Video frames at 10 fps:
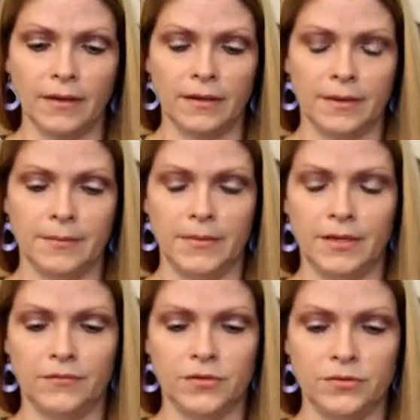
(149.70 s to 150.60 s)

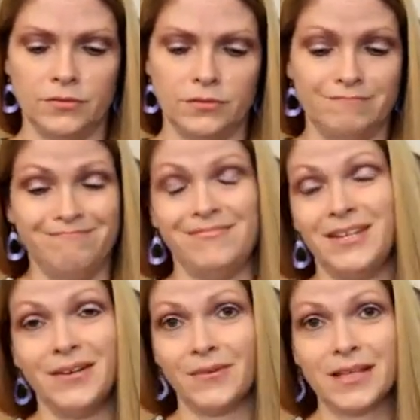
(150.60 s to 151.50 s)
if you
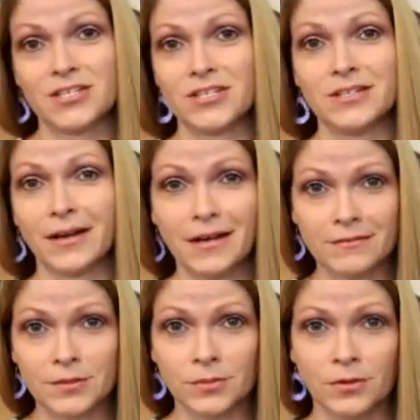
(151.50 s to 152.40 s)
know, that's just not
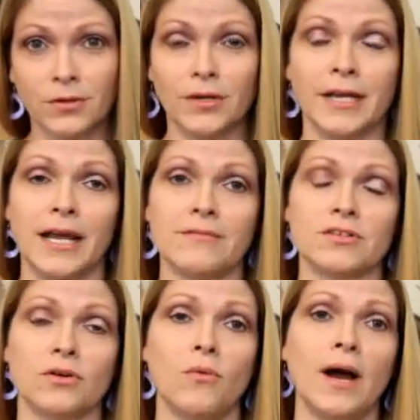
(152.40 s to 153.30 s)
comfortable, and
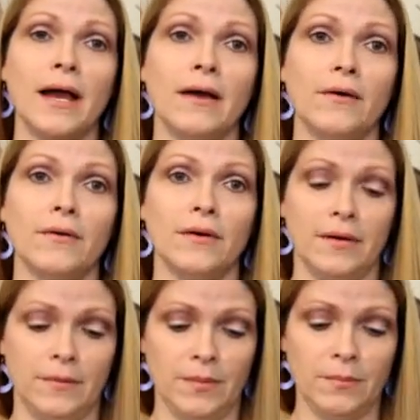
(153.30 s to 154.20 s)
after a while
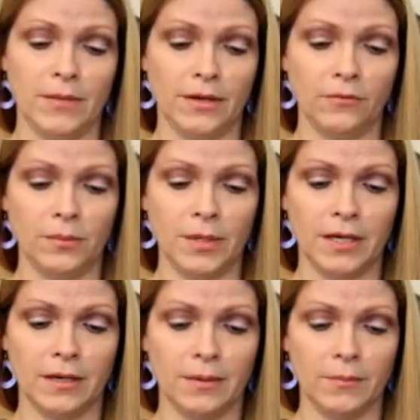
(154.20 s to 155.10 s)
the metal would
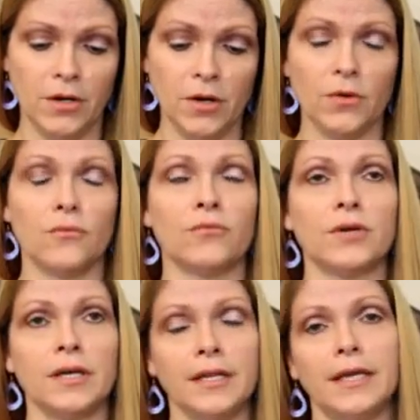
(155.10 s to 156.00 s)
become
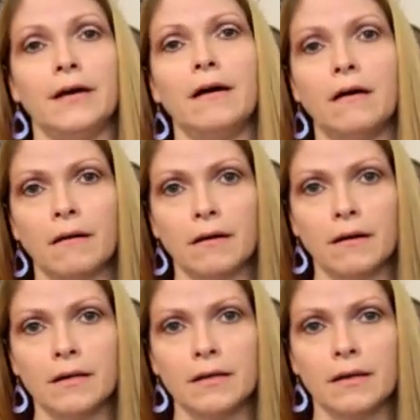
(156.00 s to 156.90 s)
really
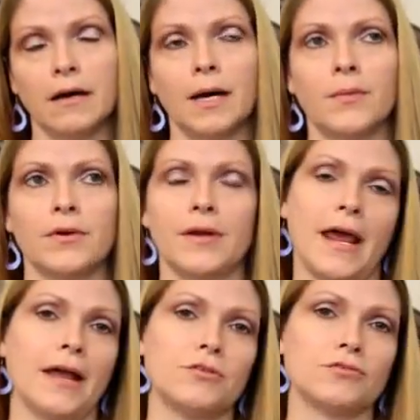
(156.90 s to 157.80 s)
hard. Copper
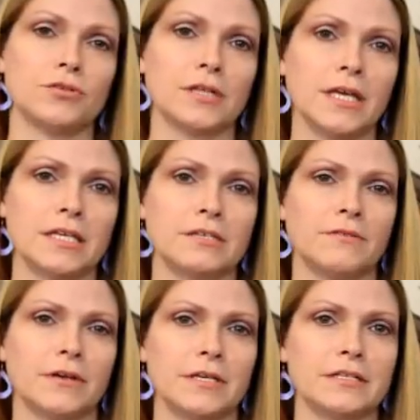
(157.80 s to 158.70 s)
naturally is a
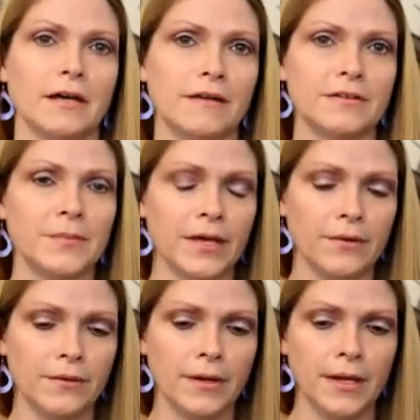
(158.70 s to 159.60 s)
very soft
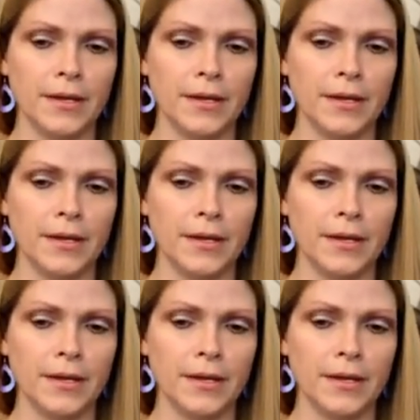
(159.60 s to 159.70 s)
metal,